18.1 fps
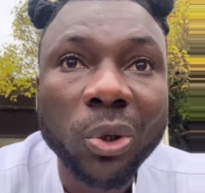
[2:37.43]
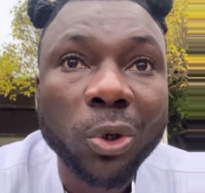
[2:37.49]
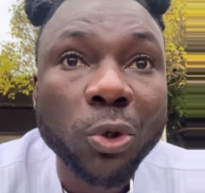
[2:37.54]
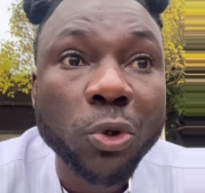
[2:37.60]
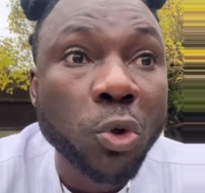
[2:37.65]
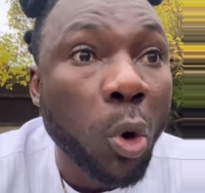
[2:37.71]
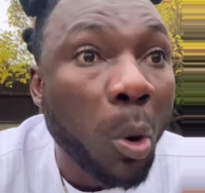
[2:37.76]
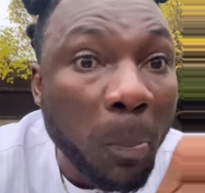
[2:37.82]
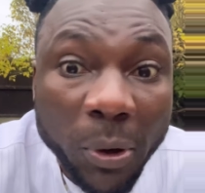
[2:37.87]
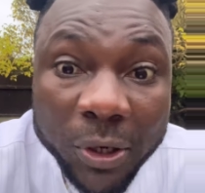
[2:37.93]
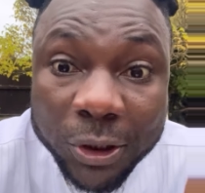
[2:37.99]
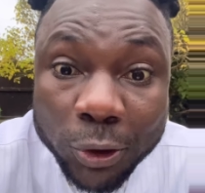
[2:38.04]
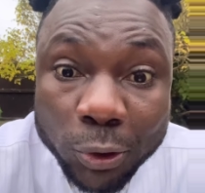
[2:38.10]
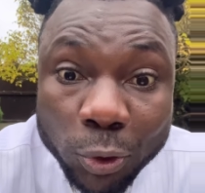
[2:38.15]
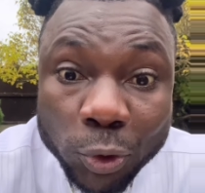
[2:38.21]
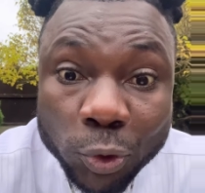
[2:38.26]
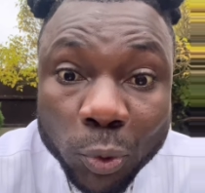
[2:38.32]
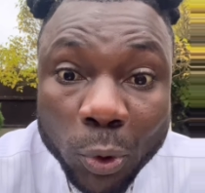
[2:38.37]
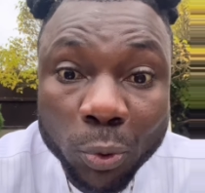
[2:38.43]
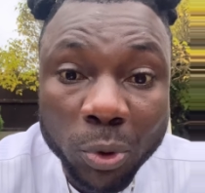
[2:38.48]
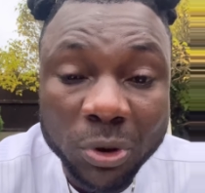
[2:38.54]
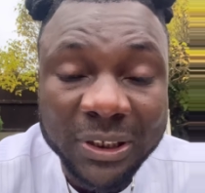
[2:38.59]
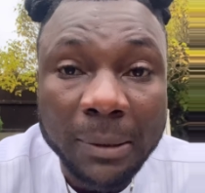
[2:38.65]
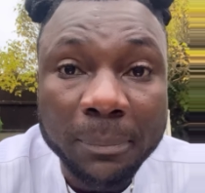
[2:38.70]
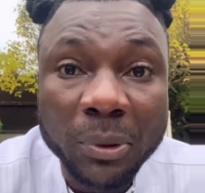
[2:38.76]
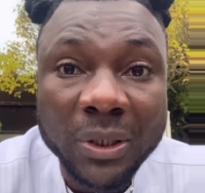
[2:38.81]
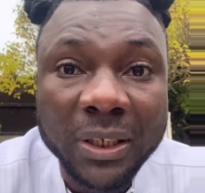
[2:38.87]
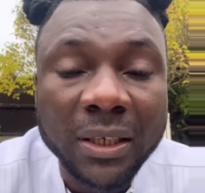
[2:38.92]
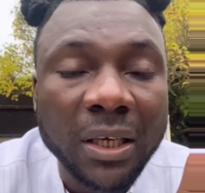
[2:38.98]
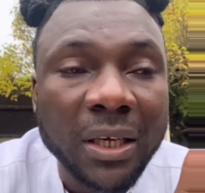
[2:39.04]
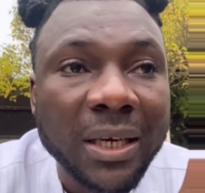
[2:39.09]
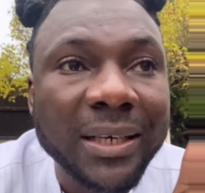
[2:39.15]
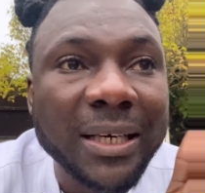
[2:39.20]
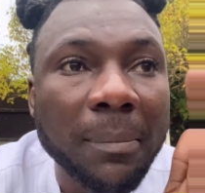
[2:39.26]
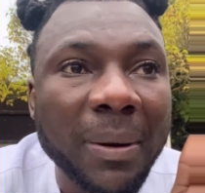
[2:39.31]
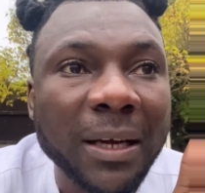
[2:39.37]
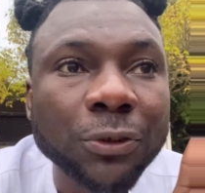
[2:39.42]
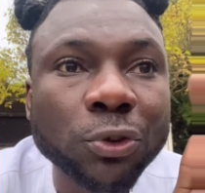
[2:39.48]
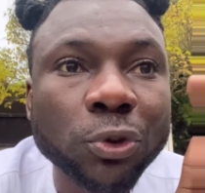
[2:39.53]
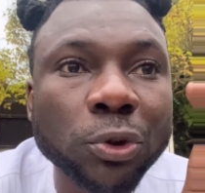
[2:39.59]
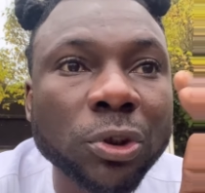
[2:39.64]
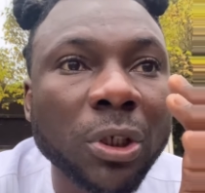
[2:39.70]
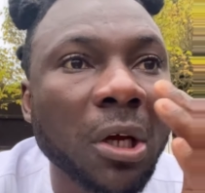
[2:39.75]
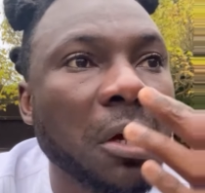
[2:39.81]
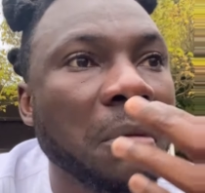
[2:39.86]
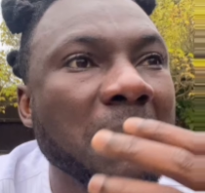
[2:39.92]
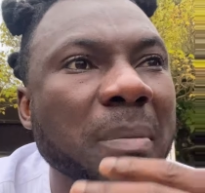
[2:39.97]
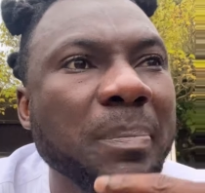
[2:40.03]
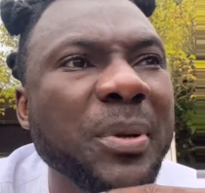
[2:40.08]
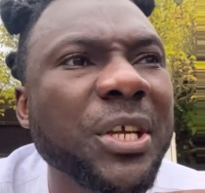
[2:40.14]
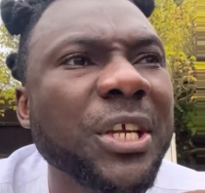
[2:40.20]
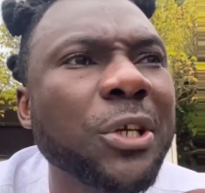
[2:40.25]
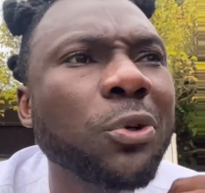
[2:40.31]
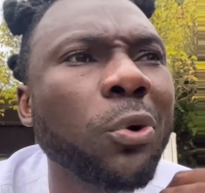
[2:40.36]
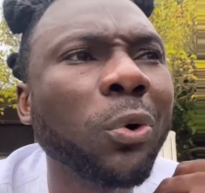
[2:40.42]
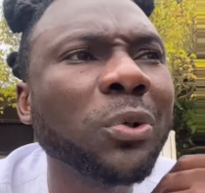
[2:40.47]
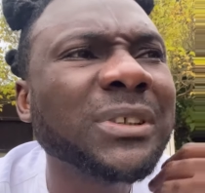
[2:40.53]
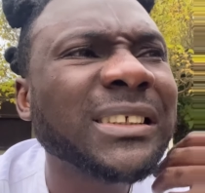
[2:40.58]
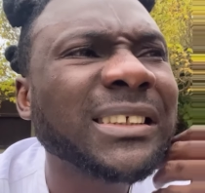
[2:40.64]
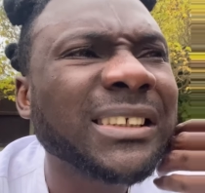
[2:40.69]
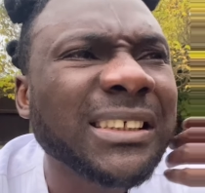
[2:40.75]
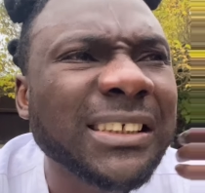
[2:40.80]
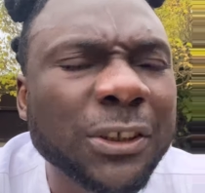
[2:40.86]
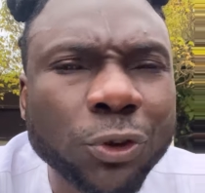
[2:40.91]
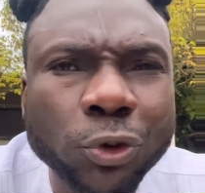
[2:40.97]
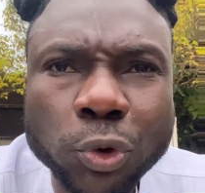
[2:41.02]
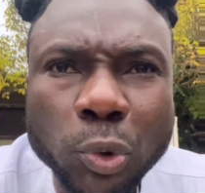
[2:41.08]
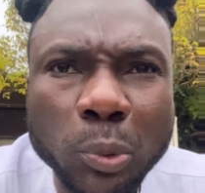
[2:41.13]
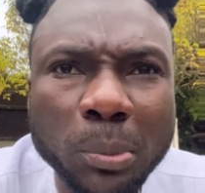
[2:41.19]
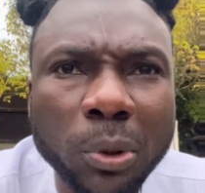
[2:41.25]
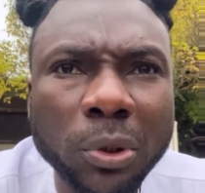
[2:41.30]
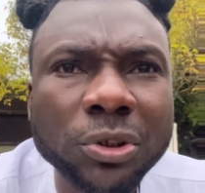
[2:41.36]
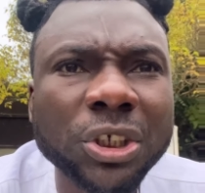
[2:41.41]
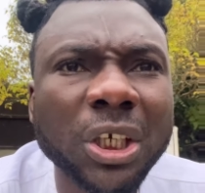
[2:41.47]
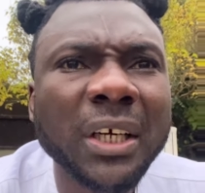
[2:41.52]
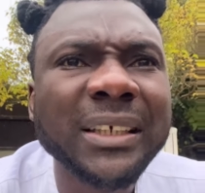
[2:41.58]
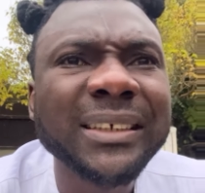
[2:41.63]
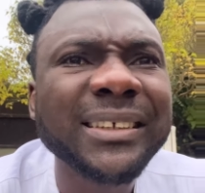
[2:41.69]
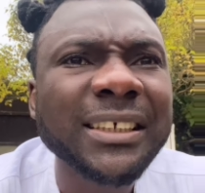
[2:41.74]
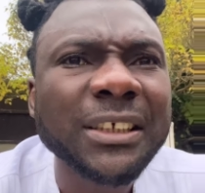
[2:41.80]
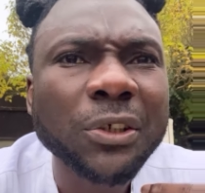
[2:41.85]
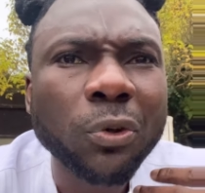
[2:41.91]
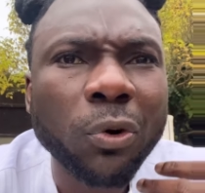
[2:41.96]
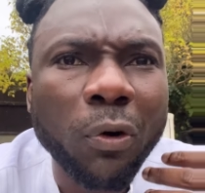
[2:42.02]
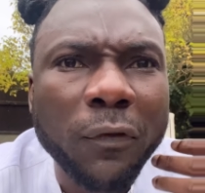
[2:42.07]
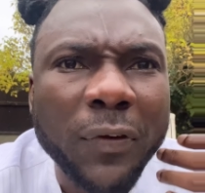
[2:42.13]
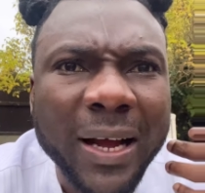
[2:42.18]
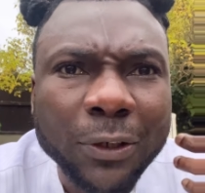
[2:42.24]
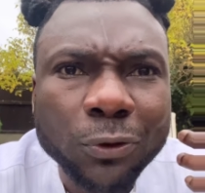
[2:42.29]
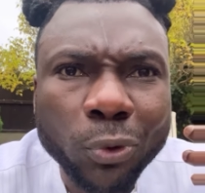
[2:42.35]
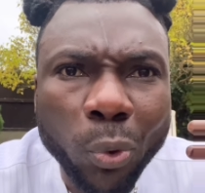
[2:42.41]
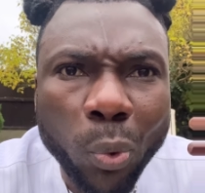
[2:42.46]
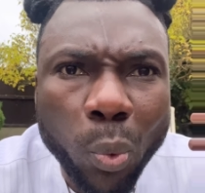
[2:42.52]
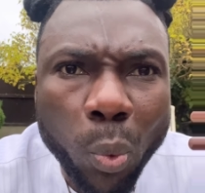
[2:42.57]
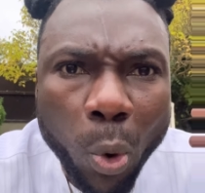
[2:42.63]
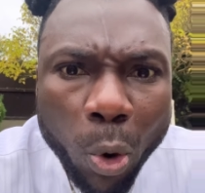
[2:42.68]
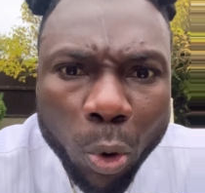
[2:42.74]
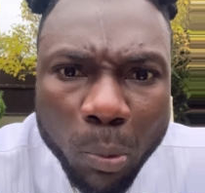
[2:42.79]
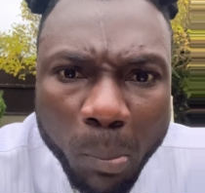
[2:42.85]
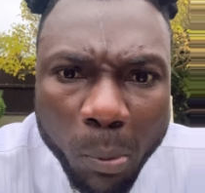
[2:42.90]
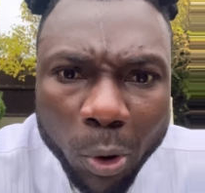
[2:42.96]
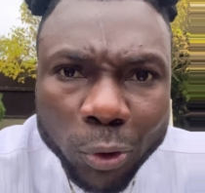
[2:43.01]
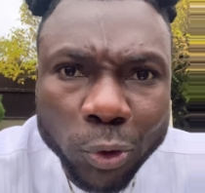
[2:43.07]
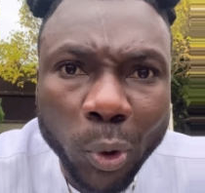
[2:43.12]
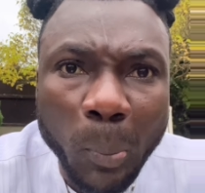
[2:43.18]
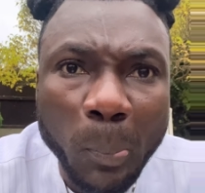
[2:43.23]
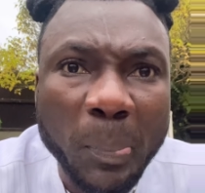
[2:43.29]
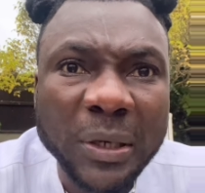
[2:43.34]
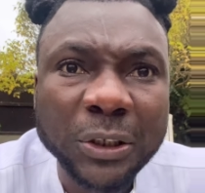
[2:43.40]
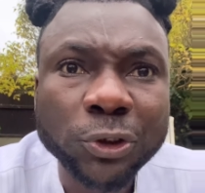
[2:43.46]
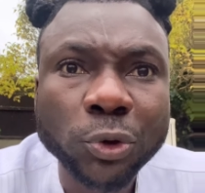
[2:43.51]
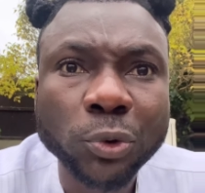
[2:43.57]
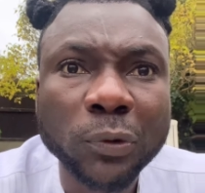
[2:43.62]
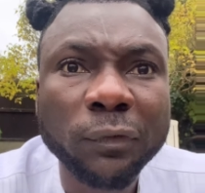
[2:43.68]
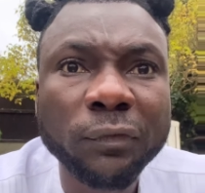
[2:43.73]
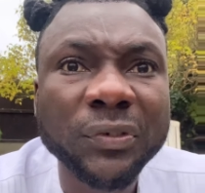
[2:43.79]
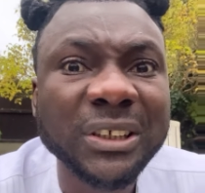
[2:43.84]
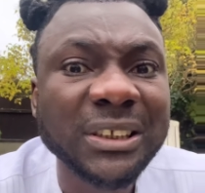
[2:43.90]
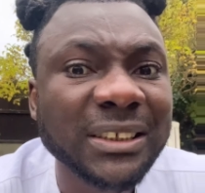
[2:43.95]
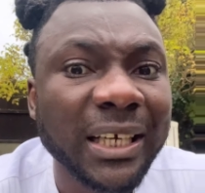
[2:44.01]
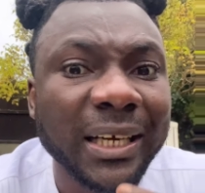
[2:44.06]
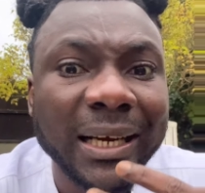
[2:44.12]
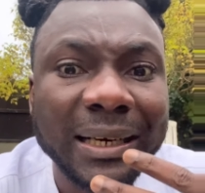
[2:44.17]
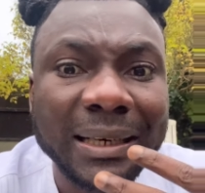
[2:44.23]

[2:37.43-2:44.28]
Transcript: Nobody knows what was happening. The man just, maybe he don't think too much, think of how to work more to pay school fees,